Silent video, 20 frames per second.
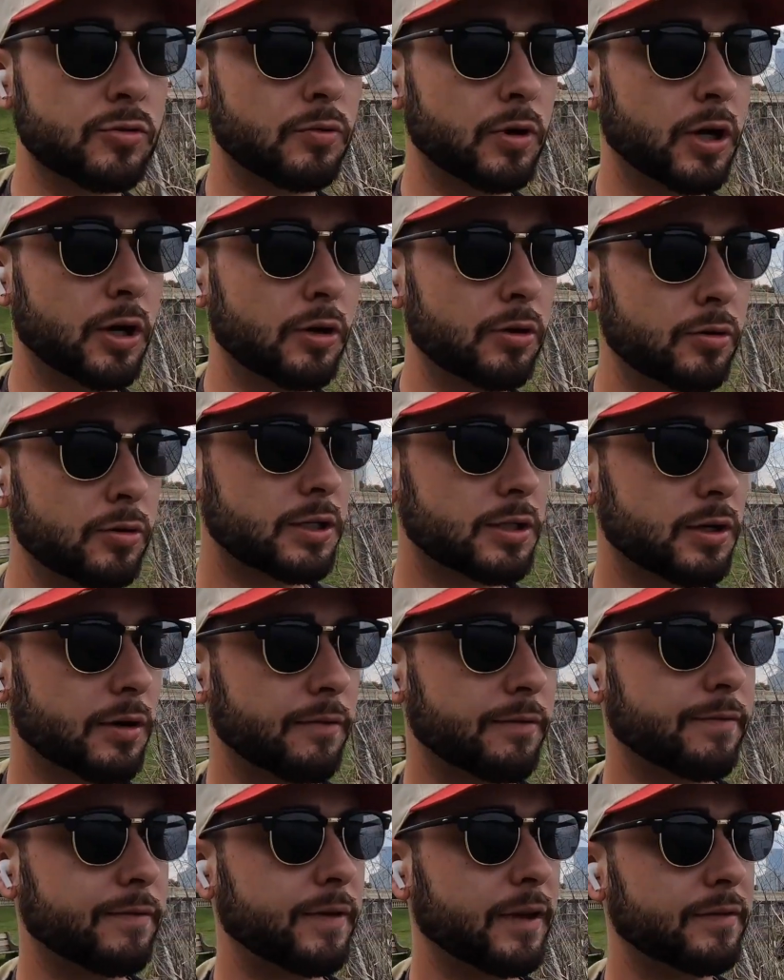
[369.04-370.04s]
Row. There are
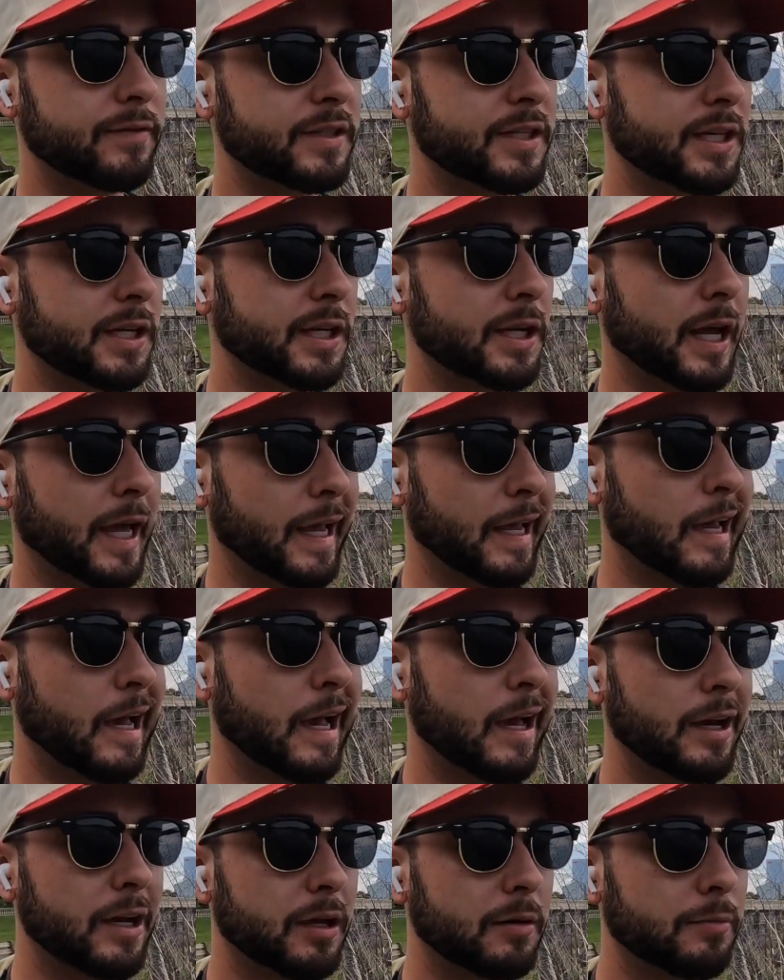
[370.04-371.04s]
15
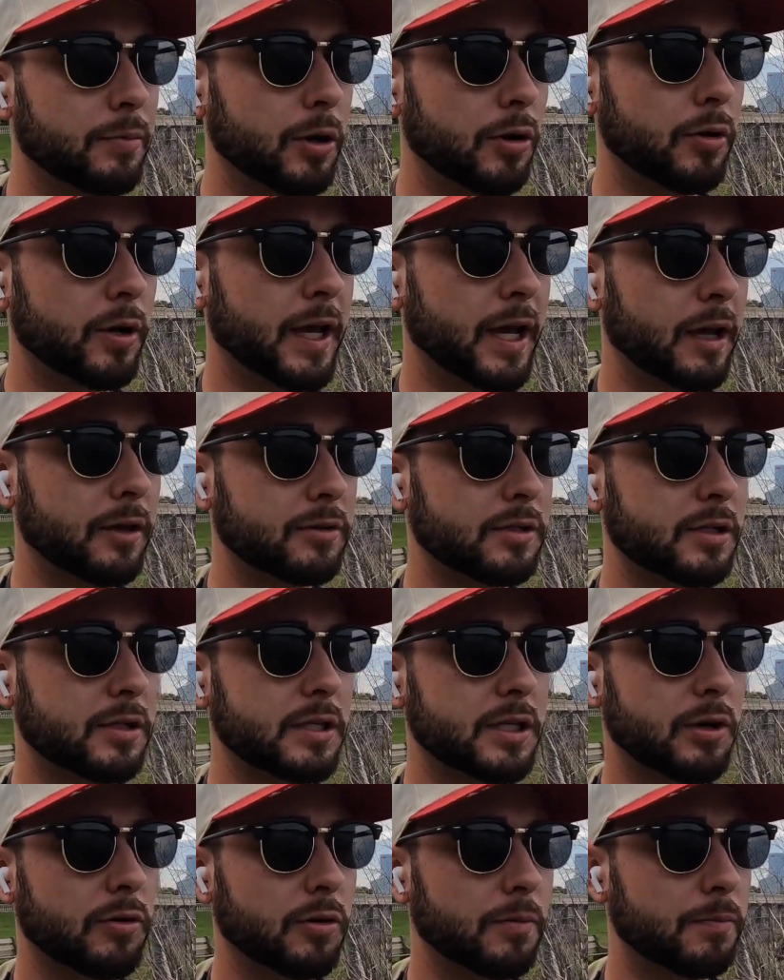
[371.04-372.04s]
iconic boathouses.
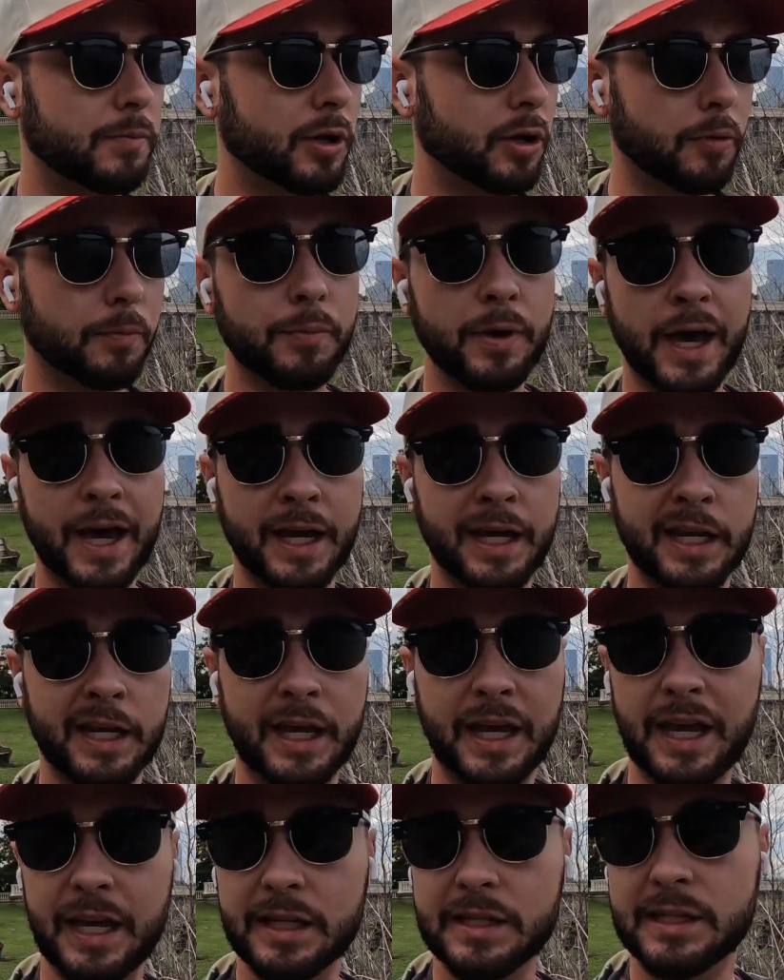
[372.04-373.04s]
They were built back in
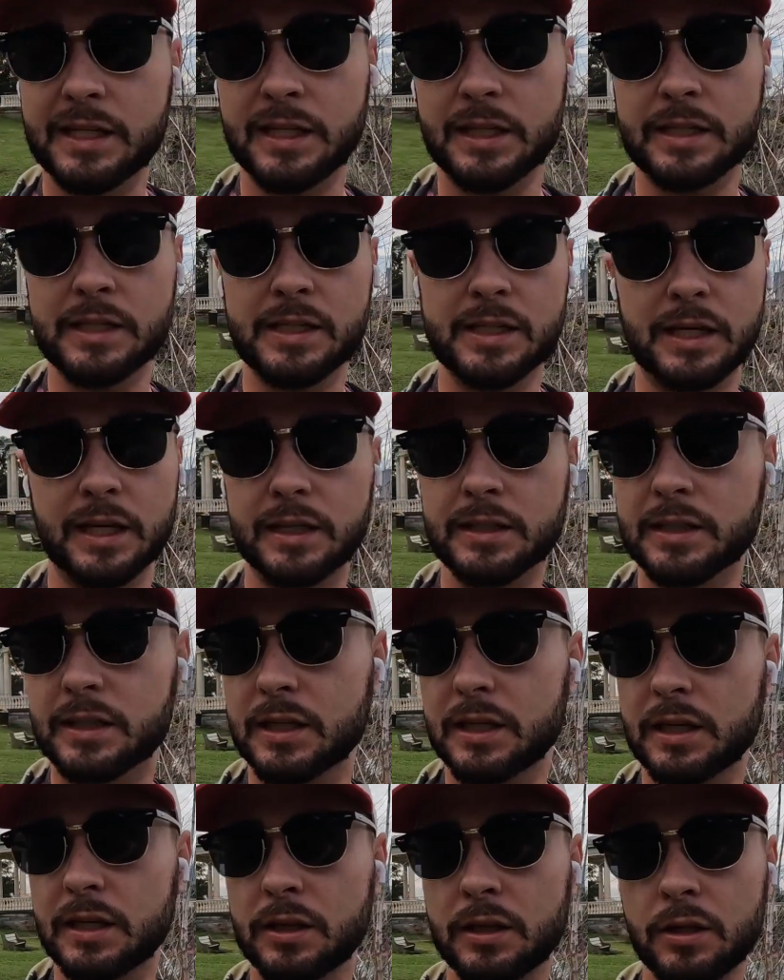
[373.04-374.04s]

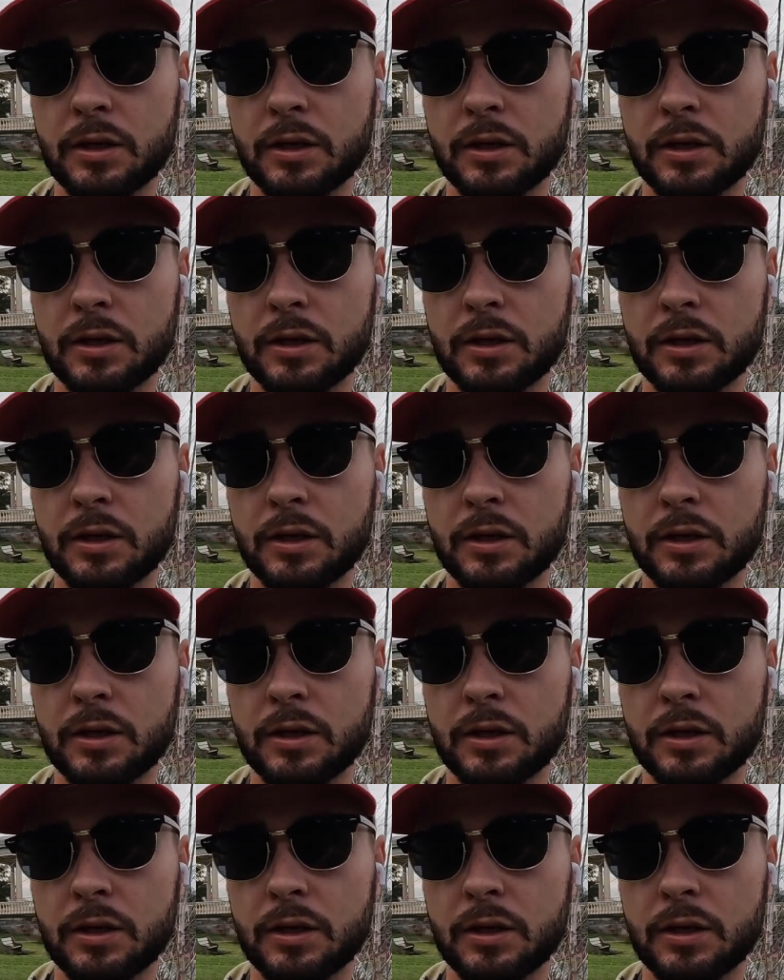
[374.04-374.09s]
1860.